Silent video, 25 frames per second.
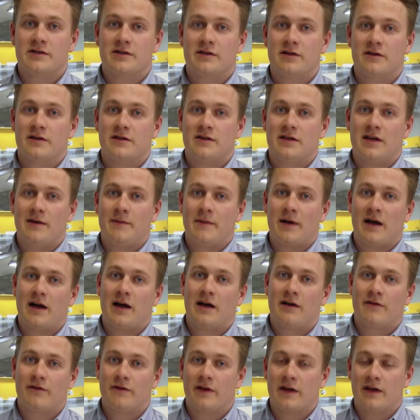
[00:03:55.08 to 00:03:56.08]
that the team
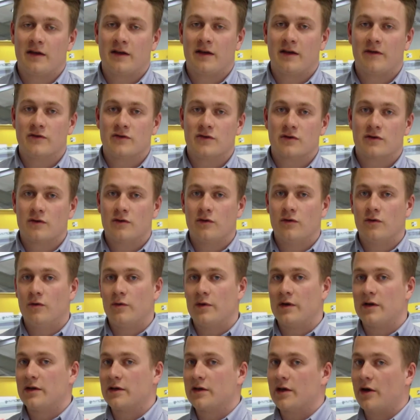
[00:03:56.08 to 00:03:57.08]
have, they can give us a call, we
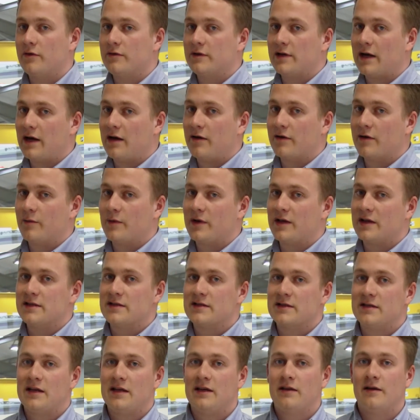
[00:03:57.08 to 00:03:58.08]
can go down and we can
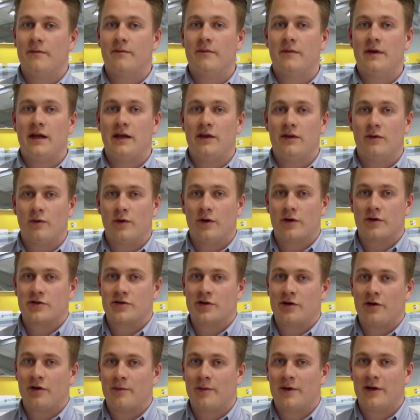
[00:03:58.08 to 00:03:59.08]
see them in the
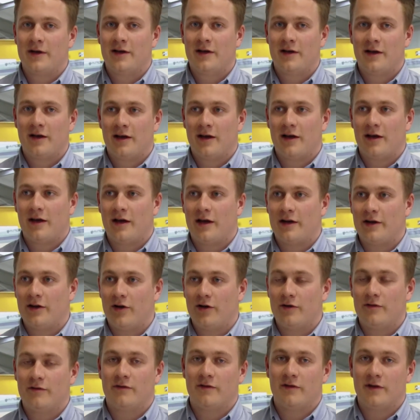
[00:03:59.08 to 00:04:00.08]
workshop and
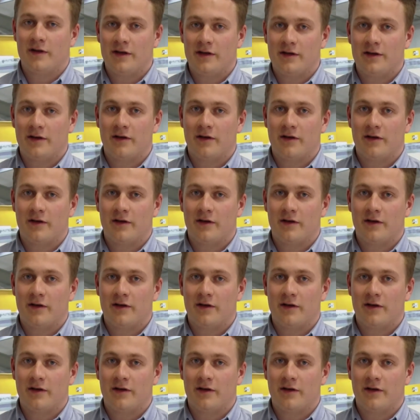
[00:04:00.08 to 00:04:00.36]
hopefully